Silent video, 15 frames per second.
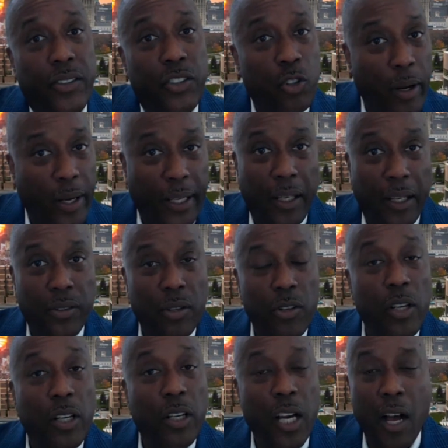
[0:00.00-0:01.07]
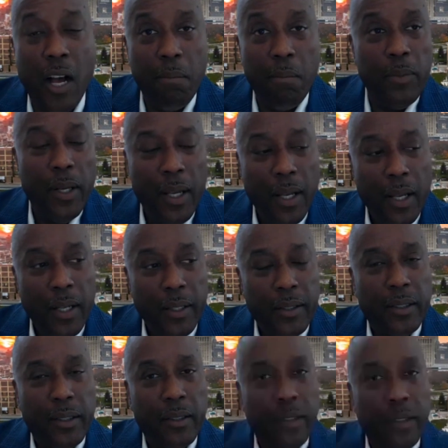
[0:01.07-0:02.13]
tricky. So you come
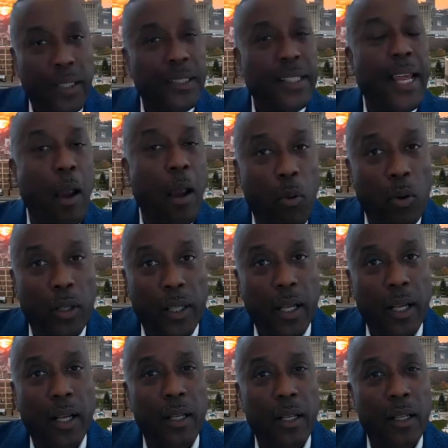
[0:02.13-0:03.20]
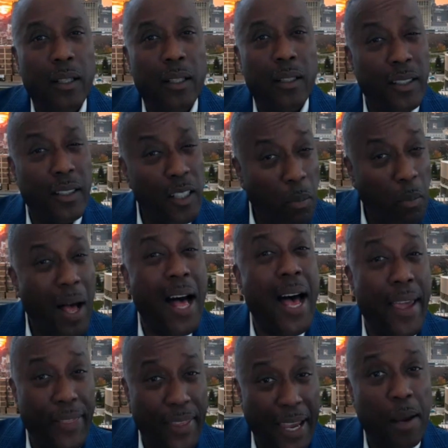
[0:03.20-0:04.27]
to the table a little
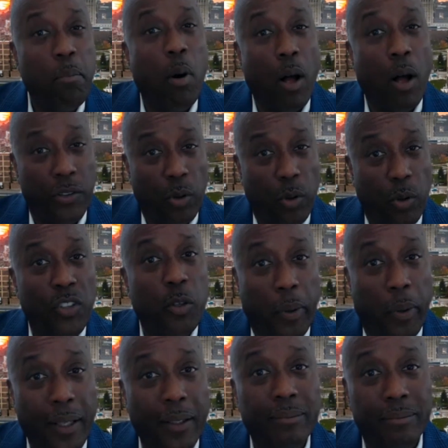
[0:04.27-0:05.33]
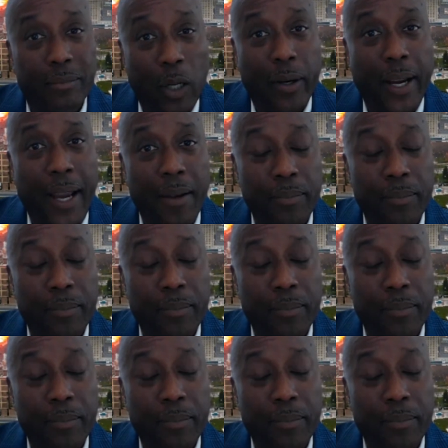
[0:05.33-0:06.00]
behind the eight ball, so to speak. Okay.